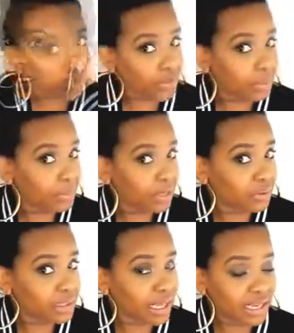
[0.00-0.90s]
For the
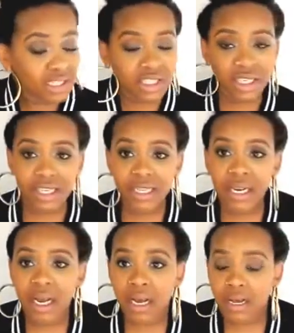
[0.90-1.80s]
middle section,
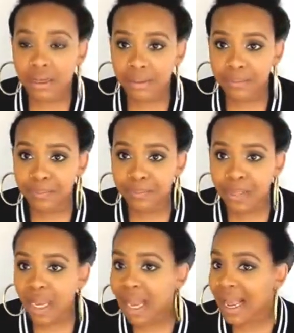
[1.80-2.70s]

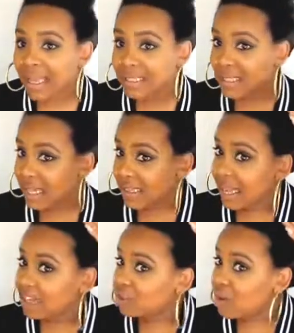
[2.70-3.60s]
I had to let
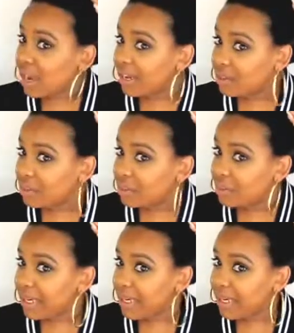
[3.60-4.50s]
that dry a little
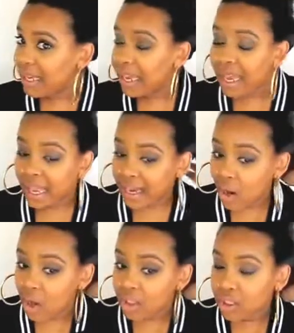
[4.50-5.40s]
bit, and I
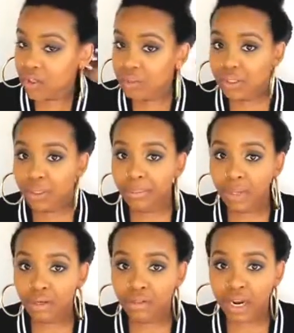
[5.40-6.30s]
also used a
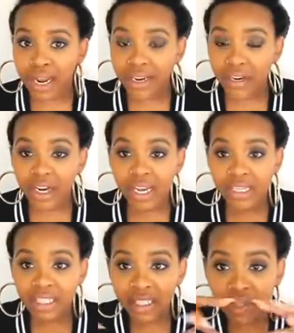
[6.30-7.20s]
blow dryer
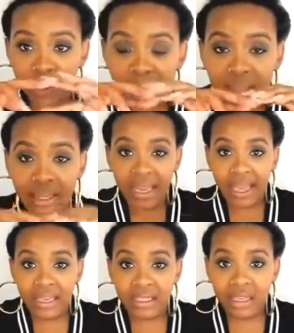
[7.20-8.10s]
just on the
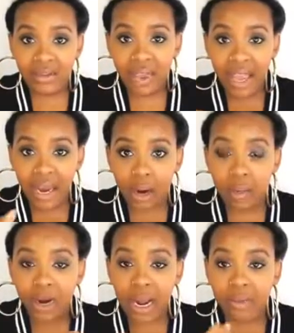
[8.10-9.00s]
ends of the hair
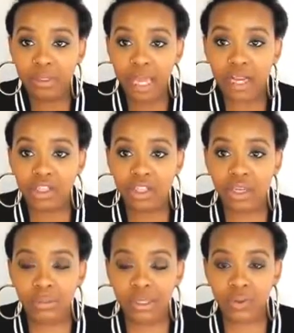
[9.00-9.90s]
where I was actually
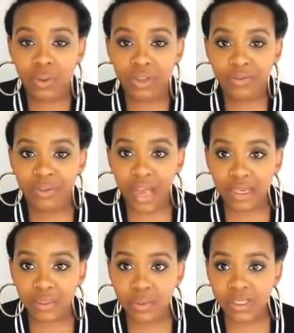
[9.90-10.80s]
going to be doing the
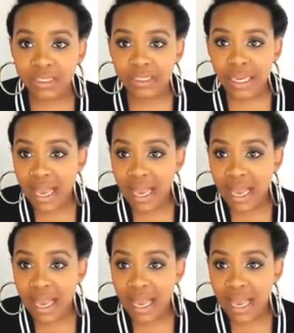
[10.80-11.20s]
flat twist.